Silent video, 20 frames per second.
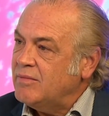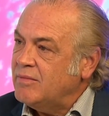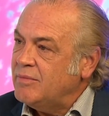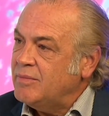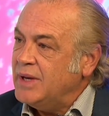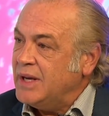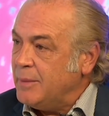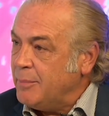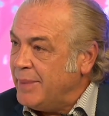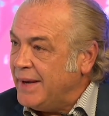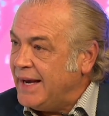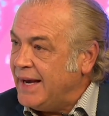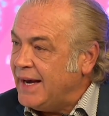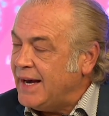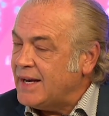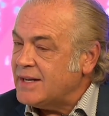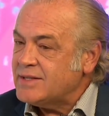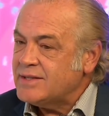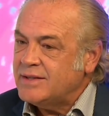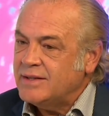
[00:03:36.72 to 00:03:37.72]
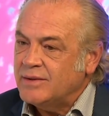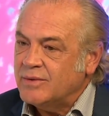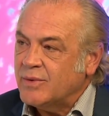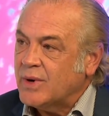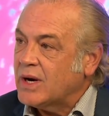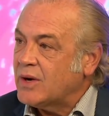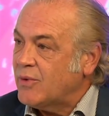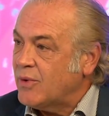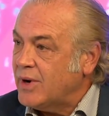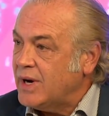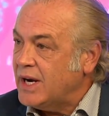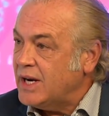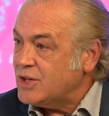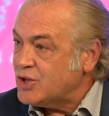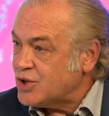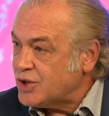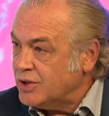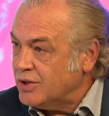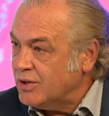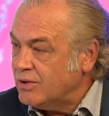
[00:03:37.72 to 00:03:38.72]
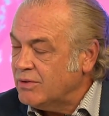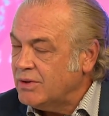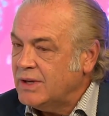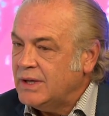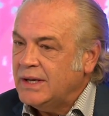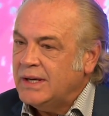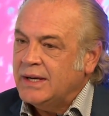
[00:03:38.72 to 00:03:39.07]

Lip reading: being passed and recreational